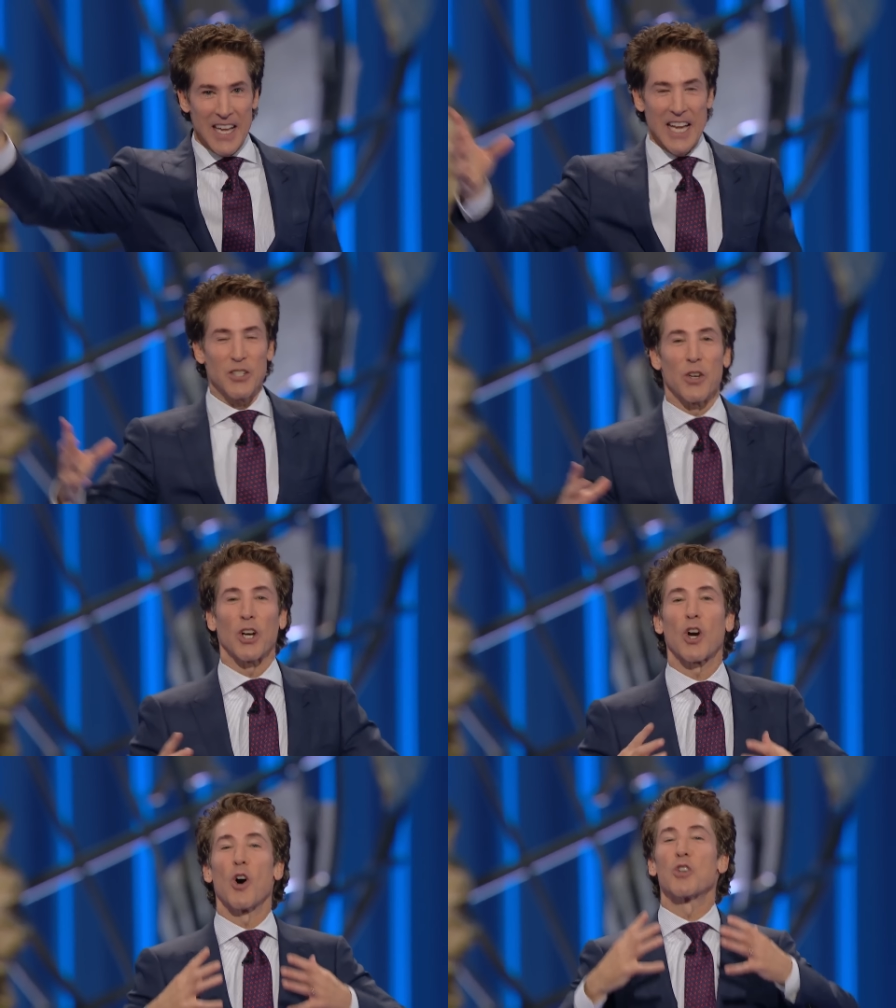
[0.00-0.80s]
He's going
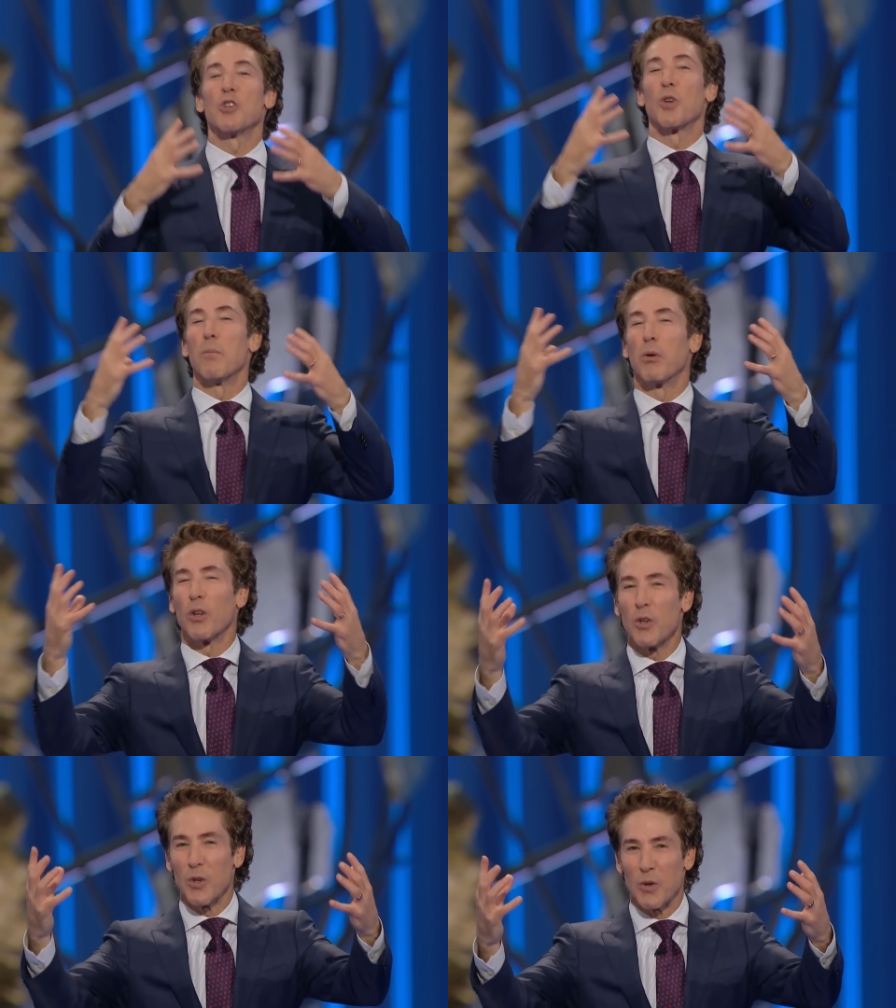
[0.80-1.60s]
to cause you to
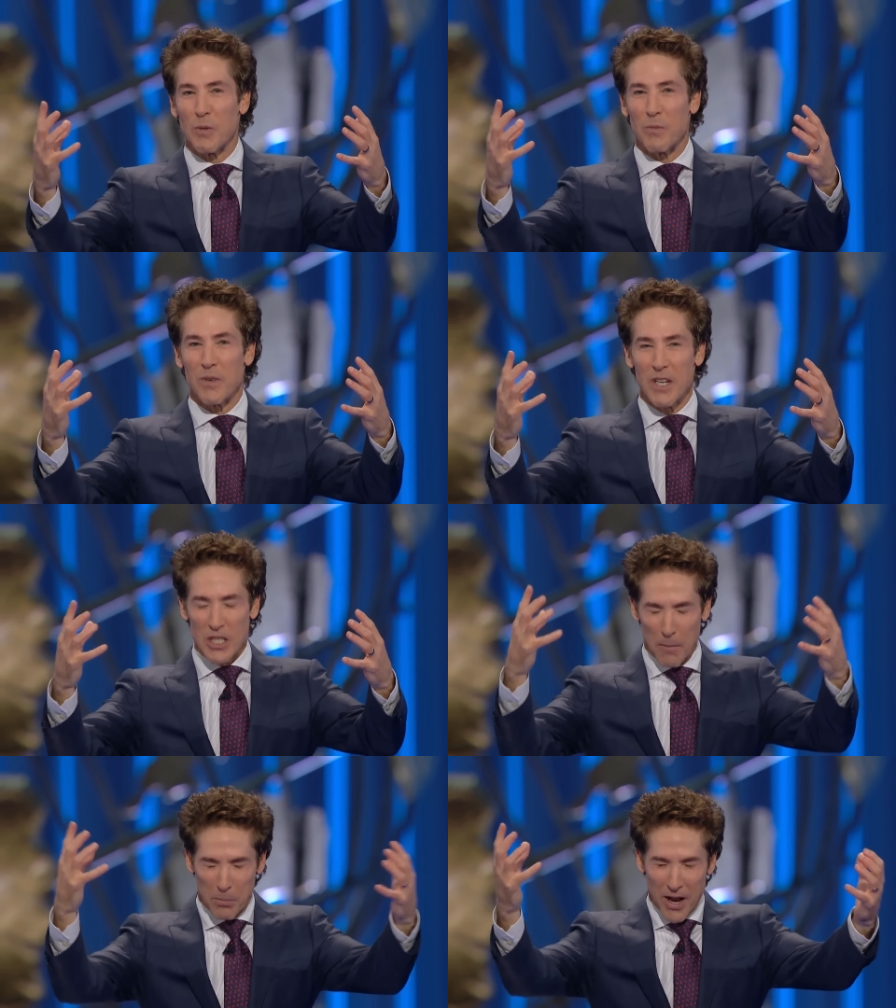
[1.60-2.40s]
bloom,
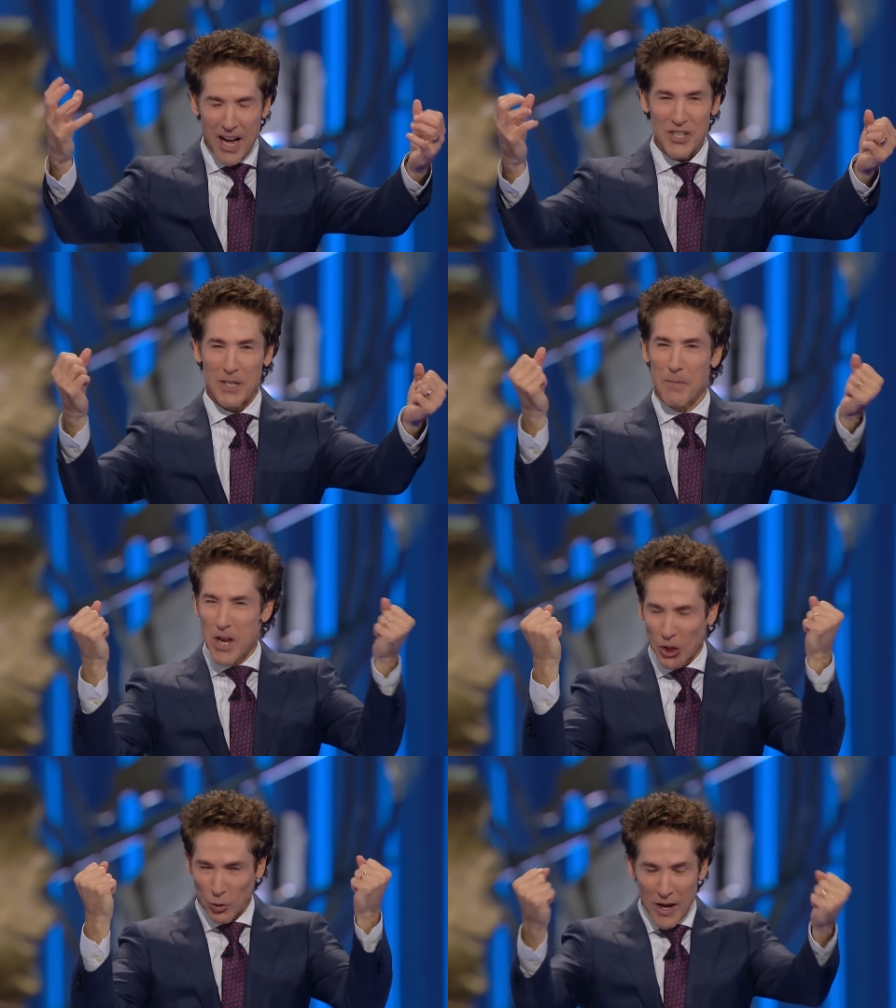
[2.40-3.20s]
to blossom,
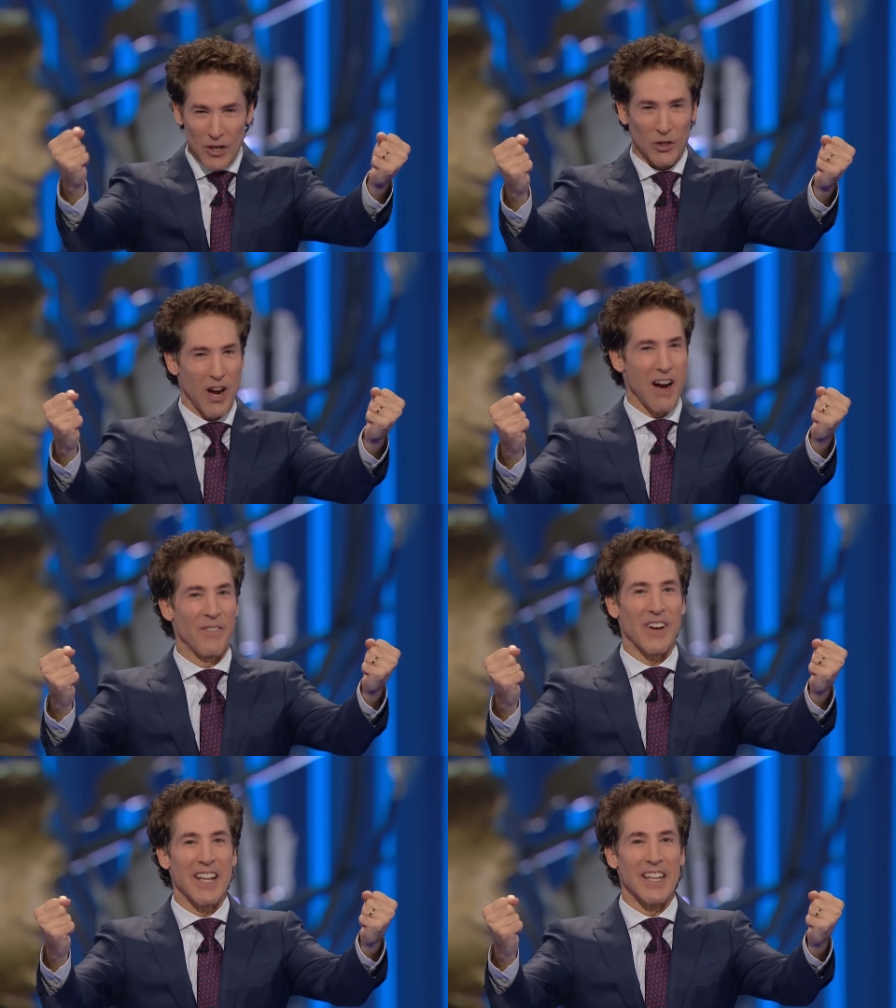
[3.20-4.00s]
greater
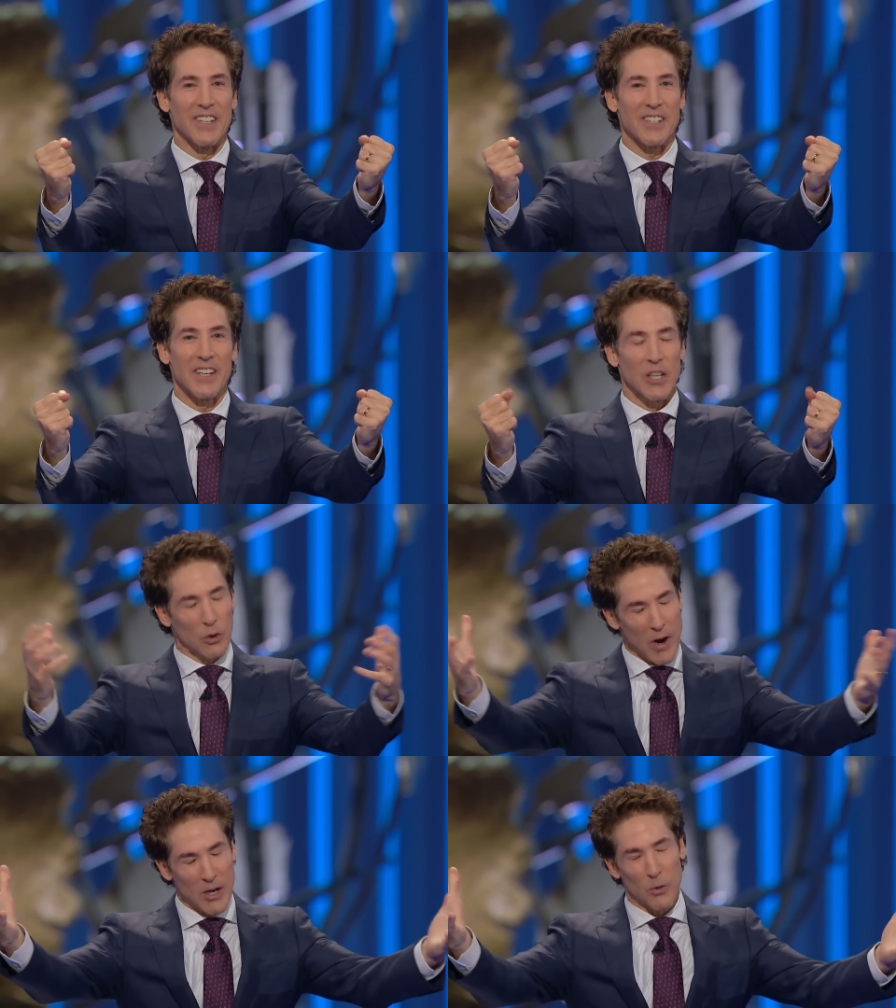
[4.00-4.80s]
confidence,
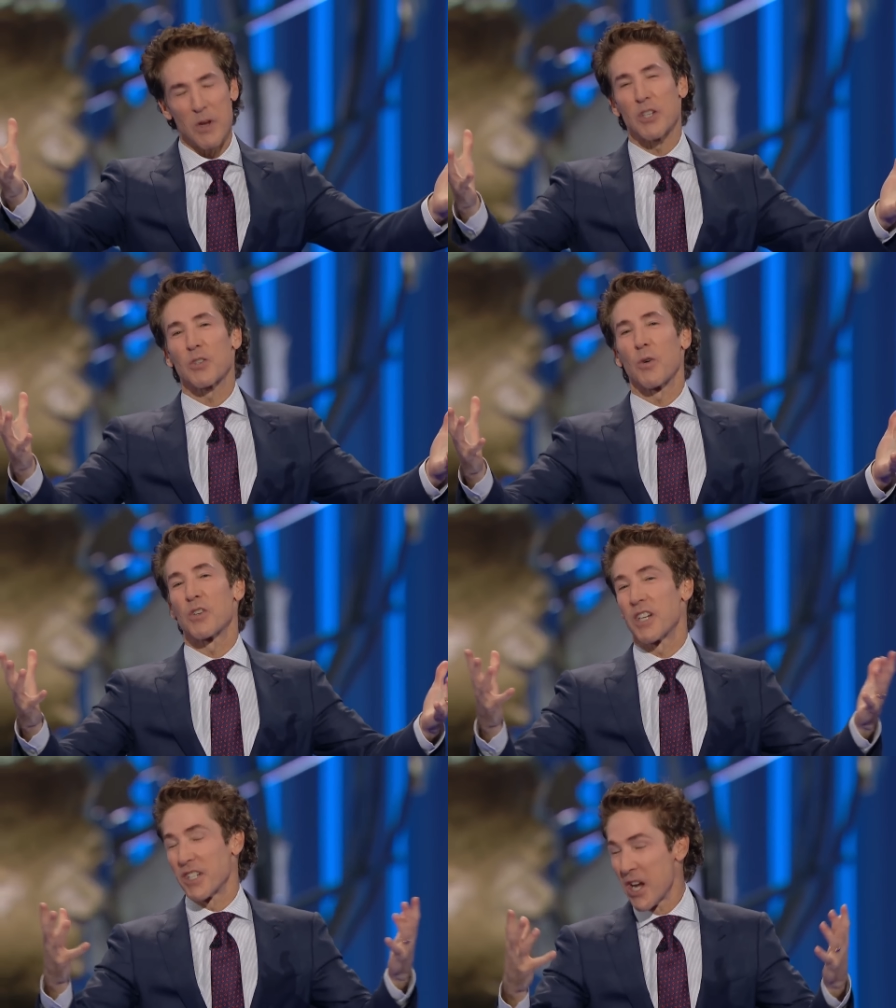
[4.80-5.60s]
greater
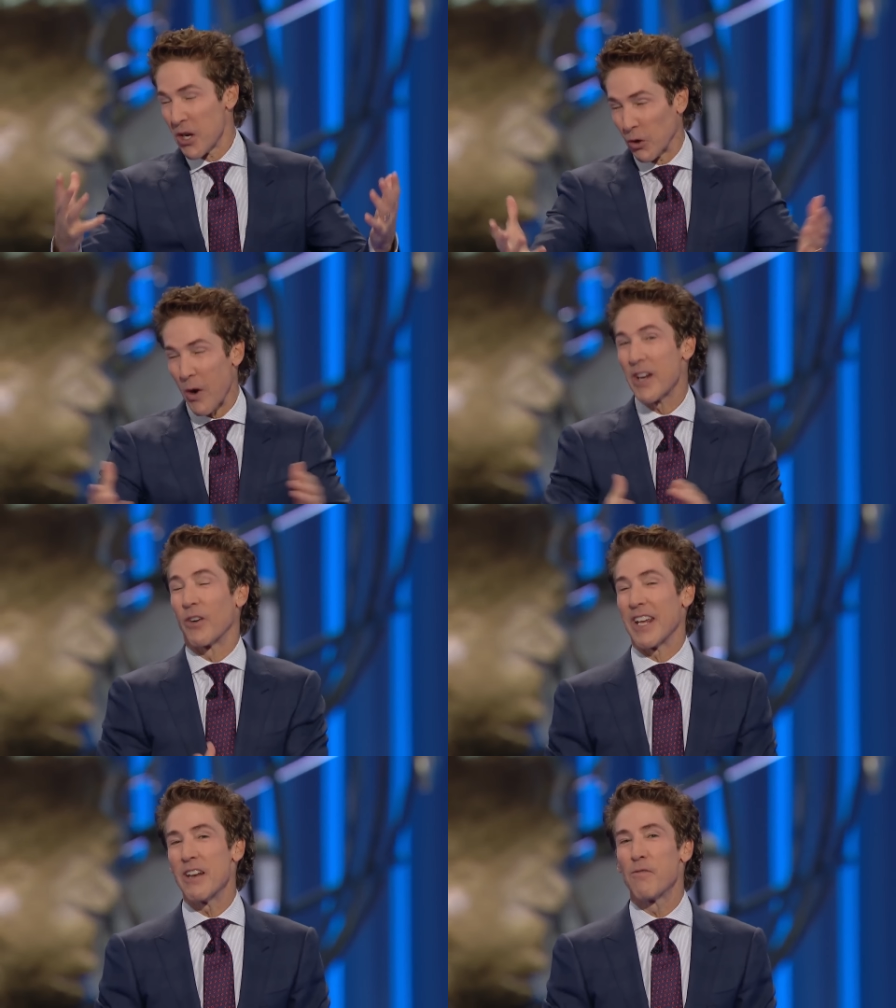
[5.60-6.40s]
resources,
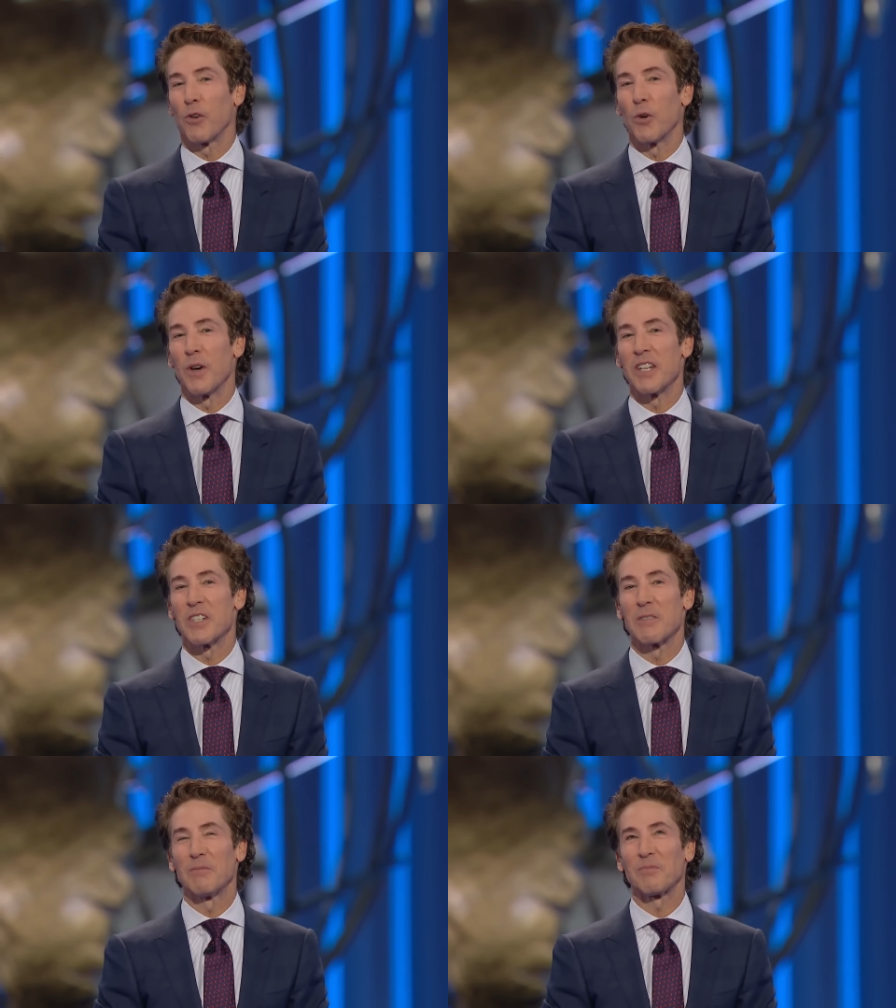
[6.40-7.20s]
greater
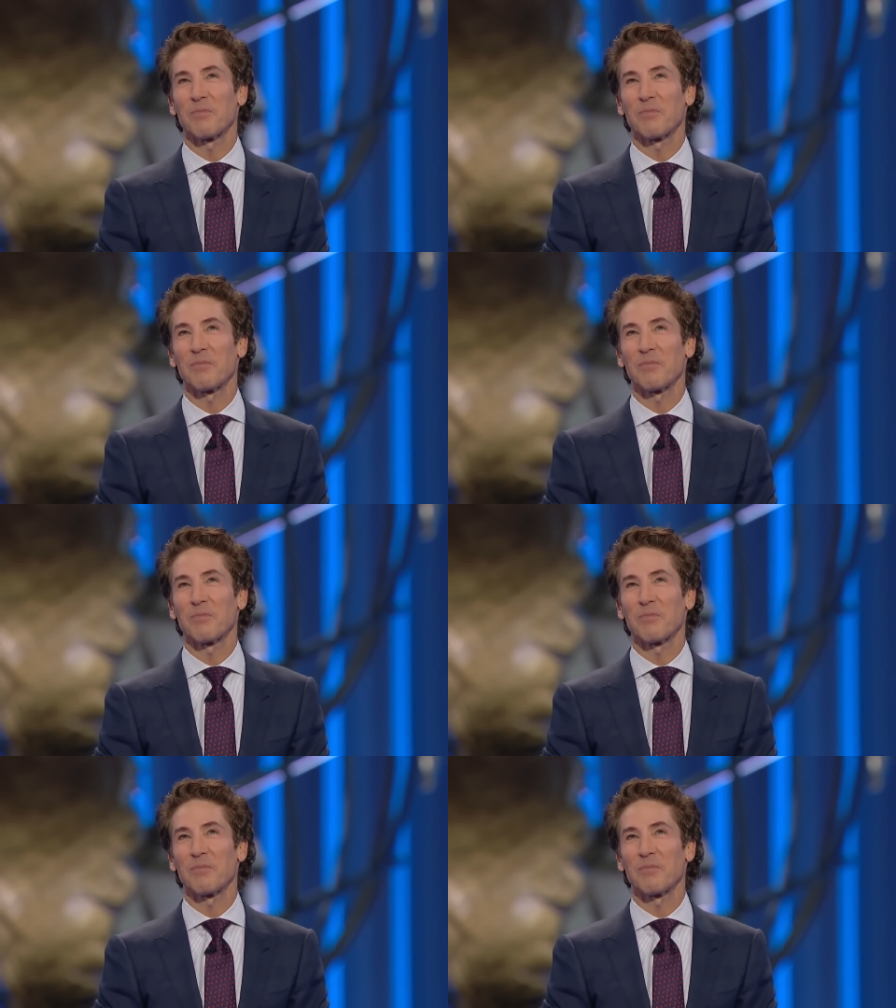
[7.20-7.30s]
influence.